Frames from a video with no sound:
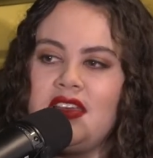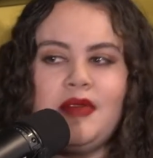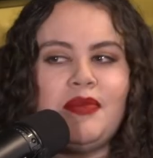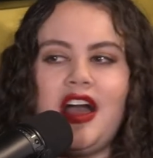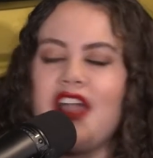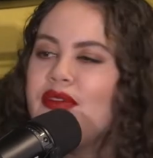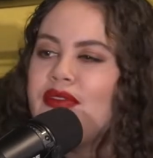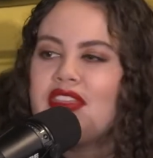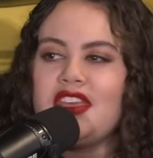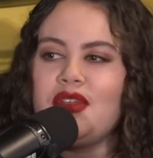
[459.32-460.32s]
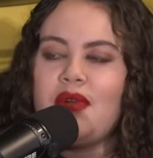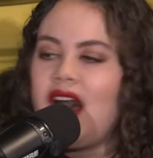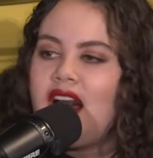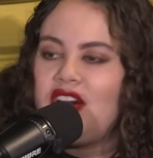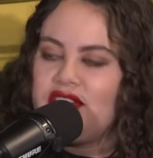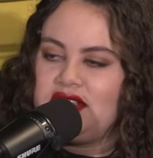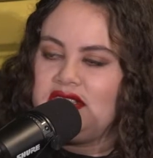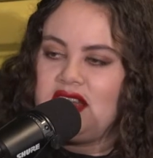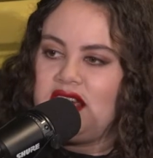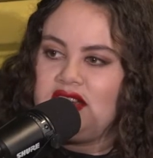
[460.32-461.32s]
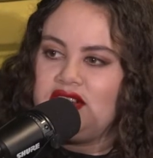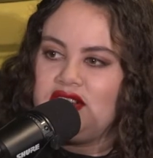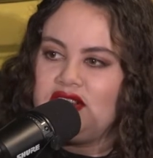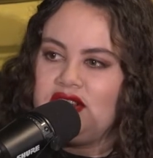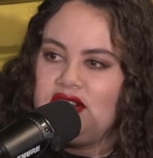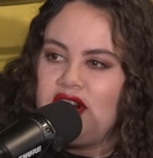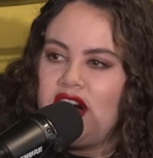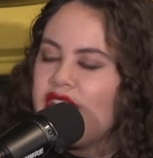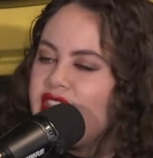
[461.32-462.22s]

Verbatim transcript: but I don't think you are on stage. I don't no.